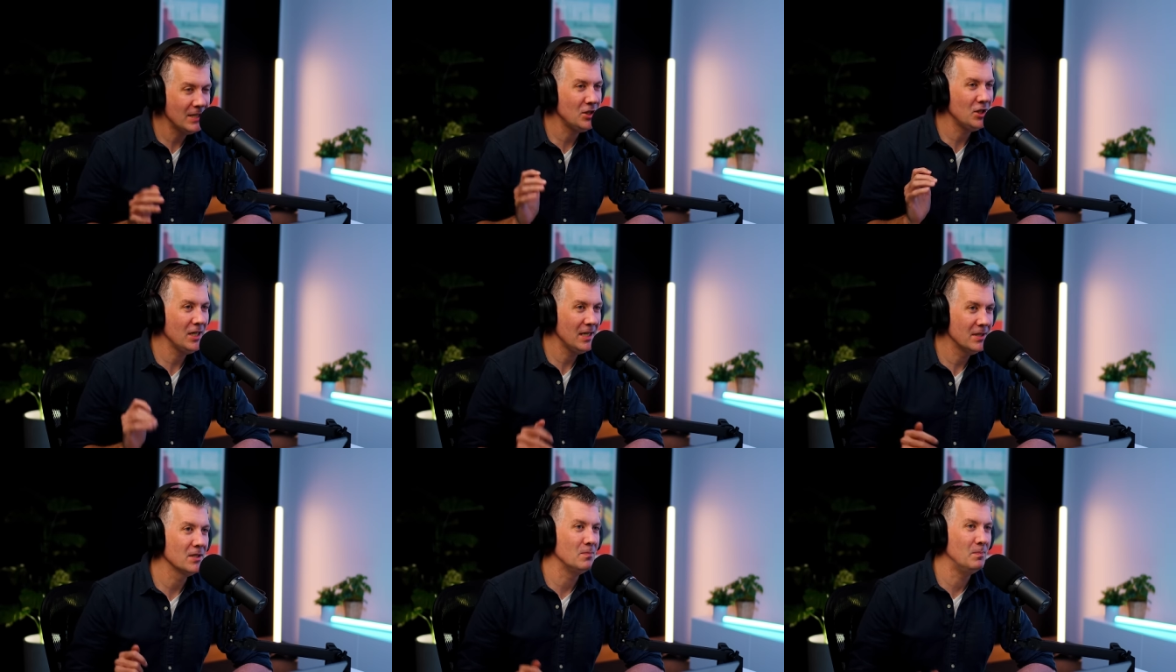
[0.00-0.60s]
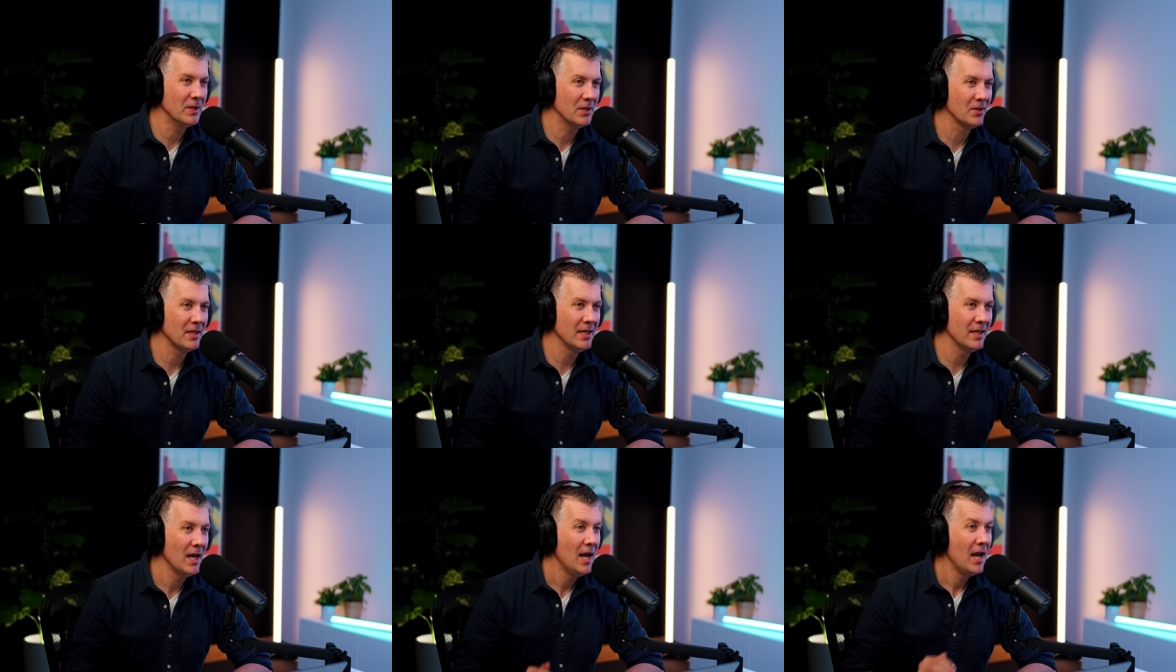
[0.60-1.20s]
energy in this
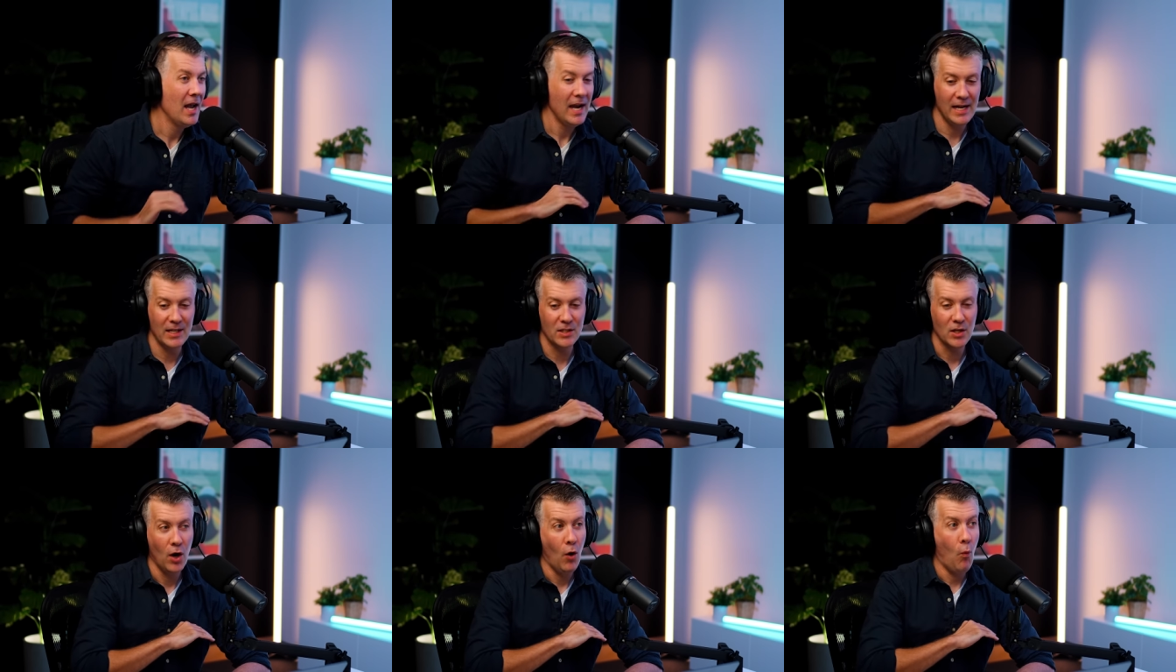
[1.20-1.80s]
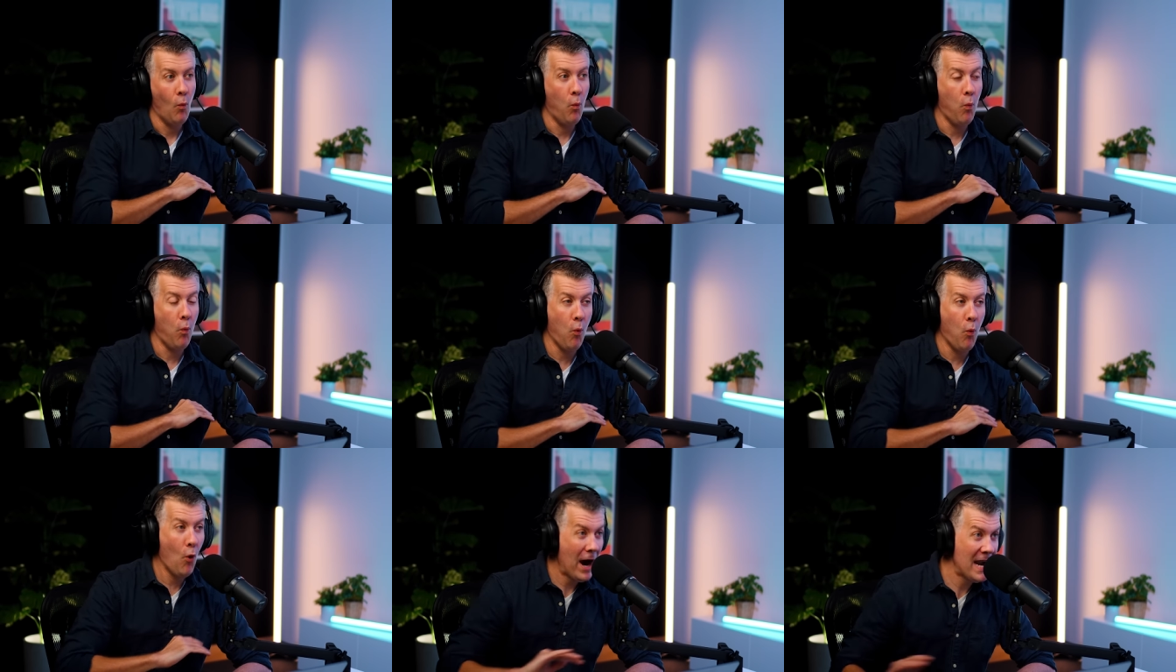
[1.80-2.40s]
building, it is, is off,
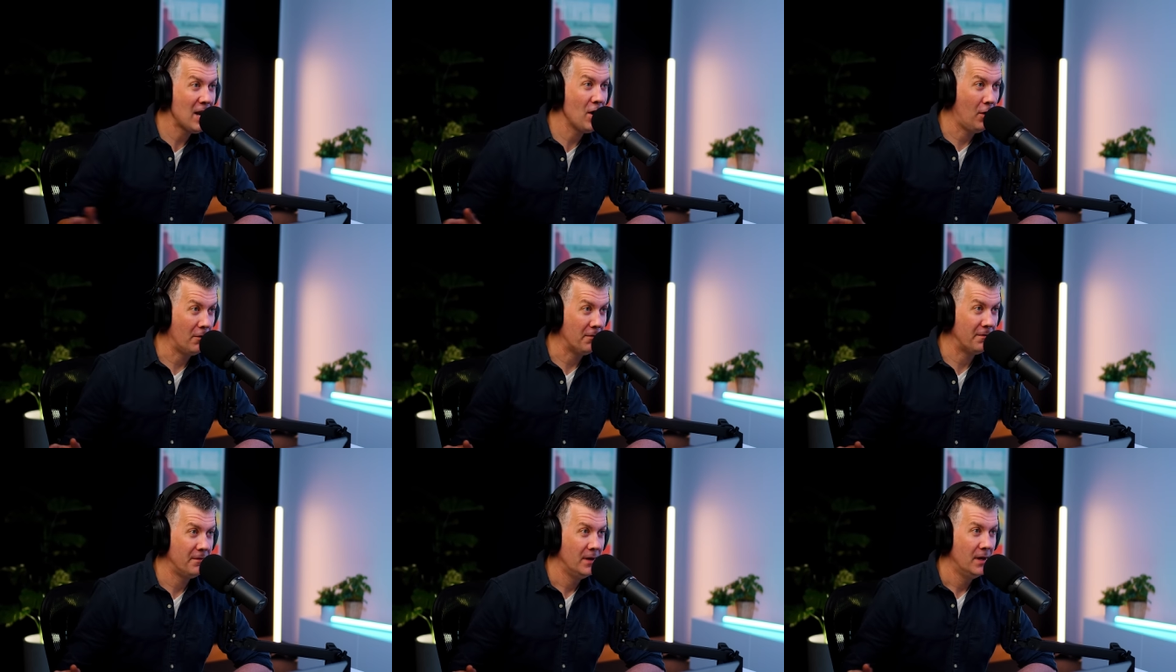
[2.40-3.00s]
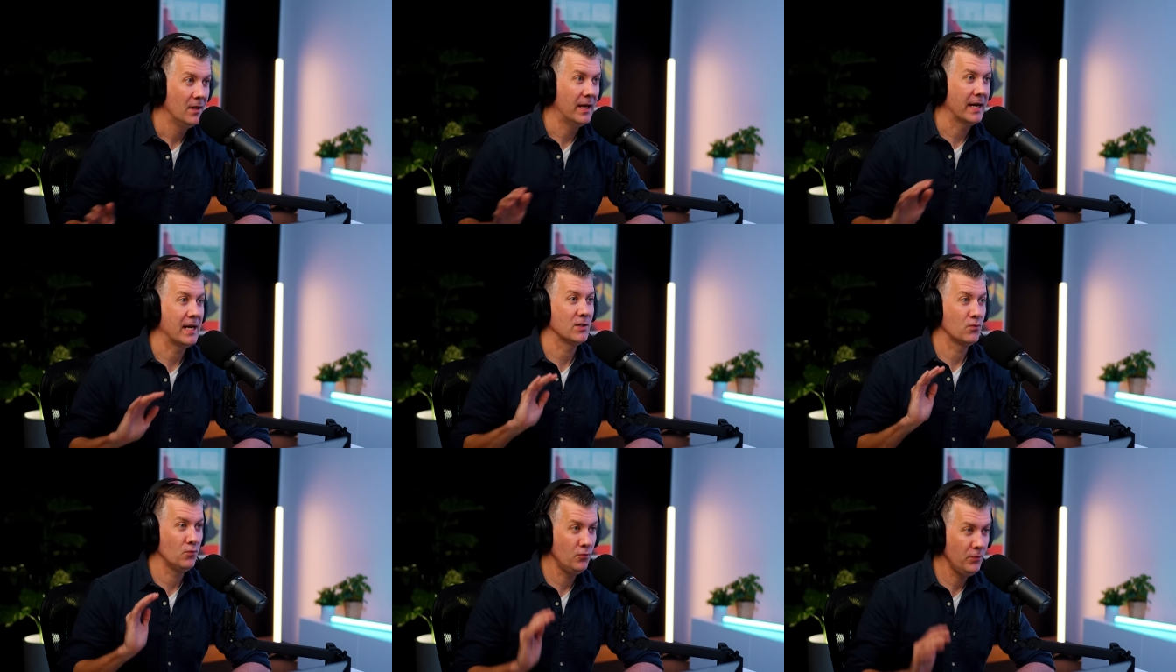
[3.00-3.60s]
way off.
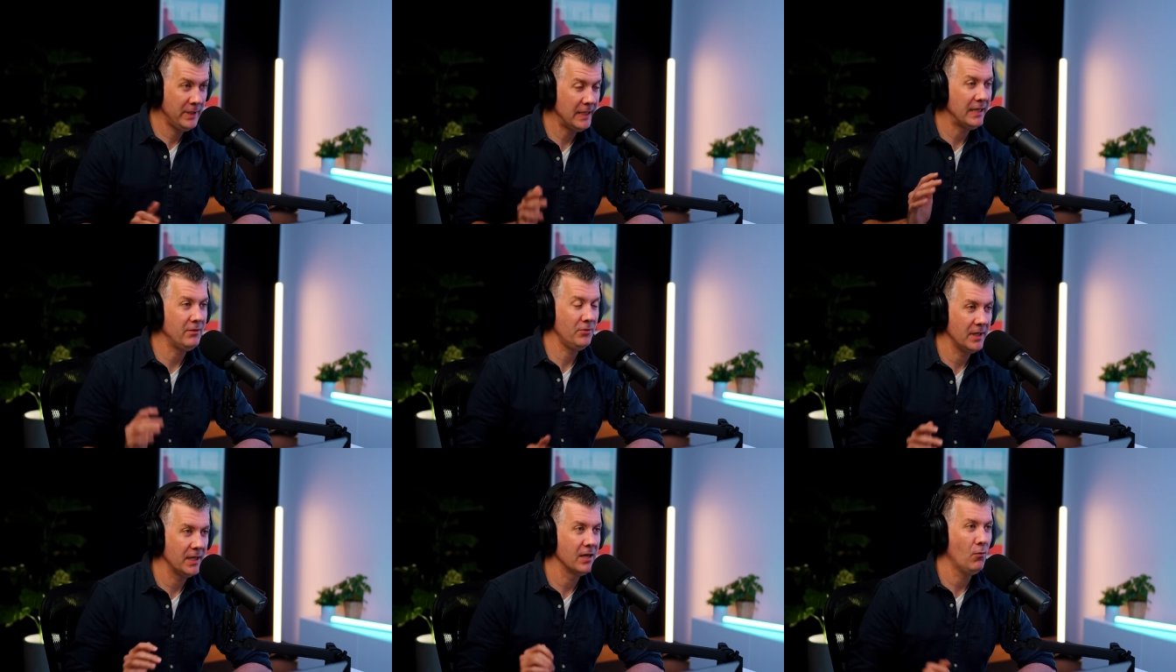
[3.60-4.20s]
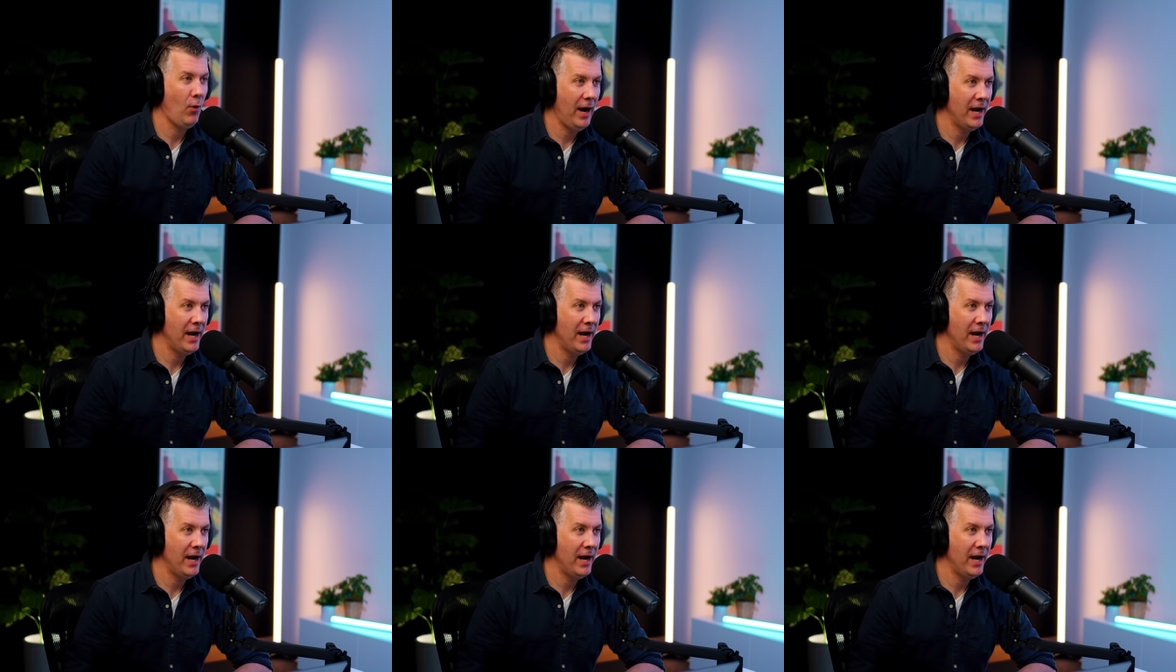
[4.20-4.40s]
Like it's really, really